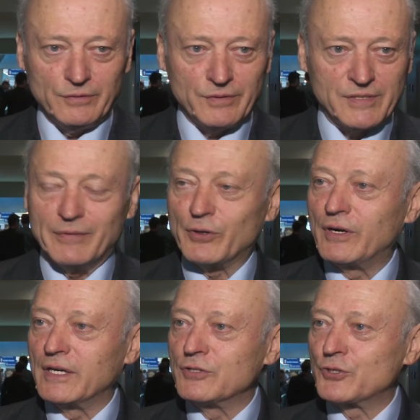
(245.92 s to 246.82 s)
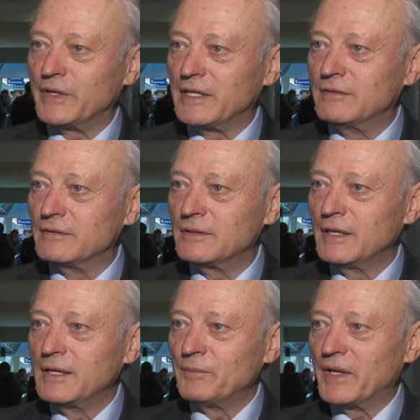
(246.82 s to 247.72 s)
several in Sweden,
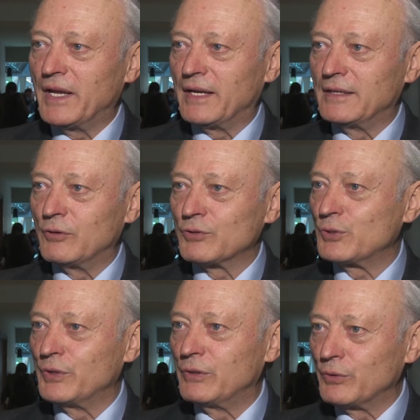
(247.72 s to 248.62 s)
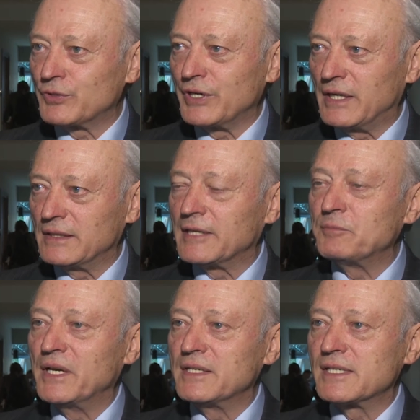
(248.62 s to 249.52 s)
and also in Austria.
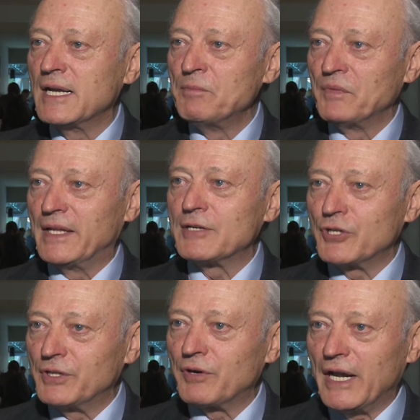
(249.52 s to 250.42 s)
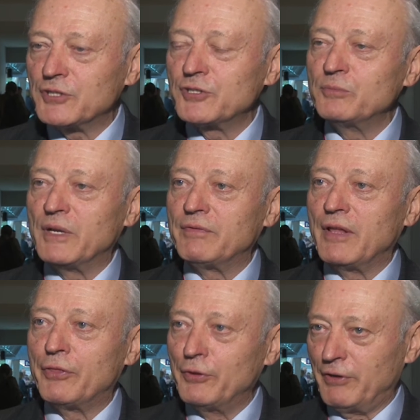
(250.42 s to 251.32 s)
That means the generation
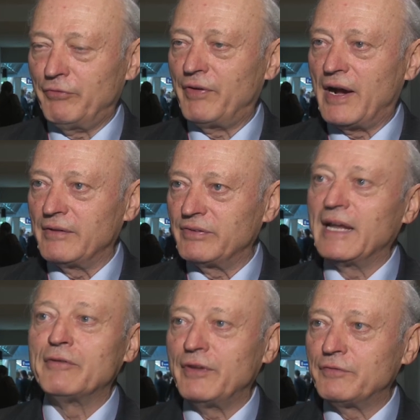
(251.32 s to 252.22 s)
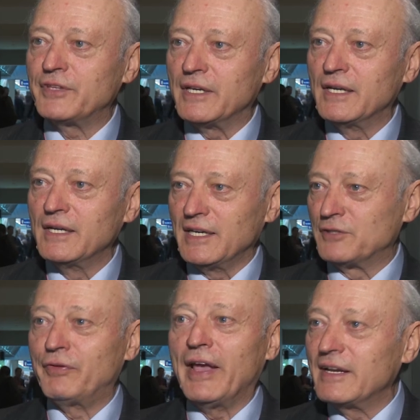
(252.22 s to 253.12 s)
between 35 and 50
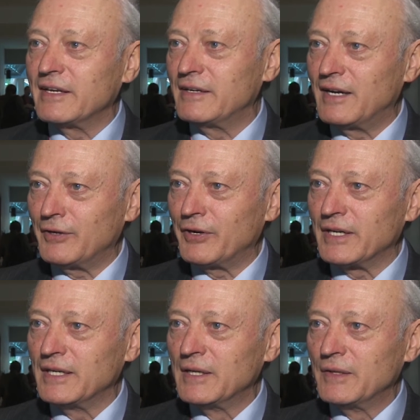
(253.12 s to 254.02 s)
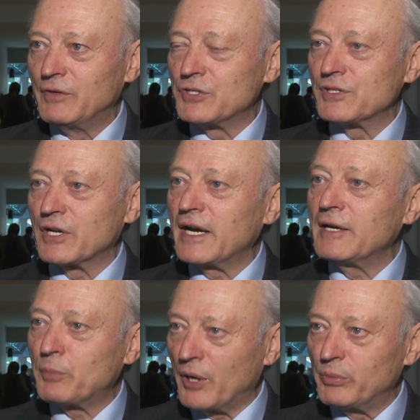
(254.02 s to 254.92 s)
is failing in Hungary, which is a
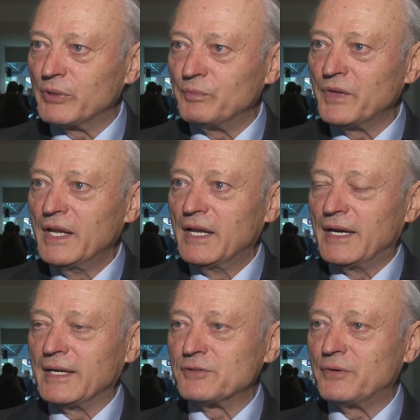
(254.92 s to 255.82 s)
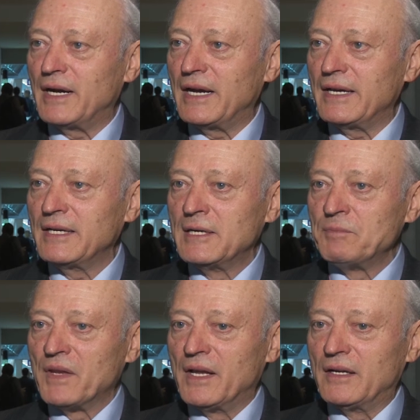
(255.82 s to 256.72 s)
great problem. That is why
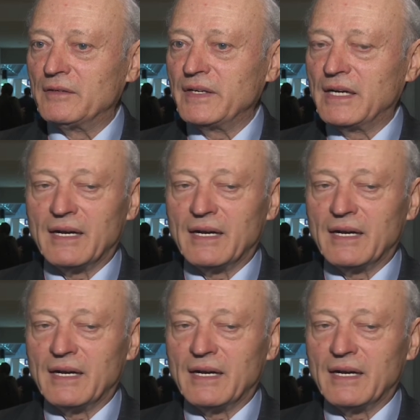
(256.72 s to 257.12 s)
we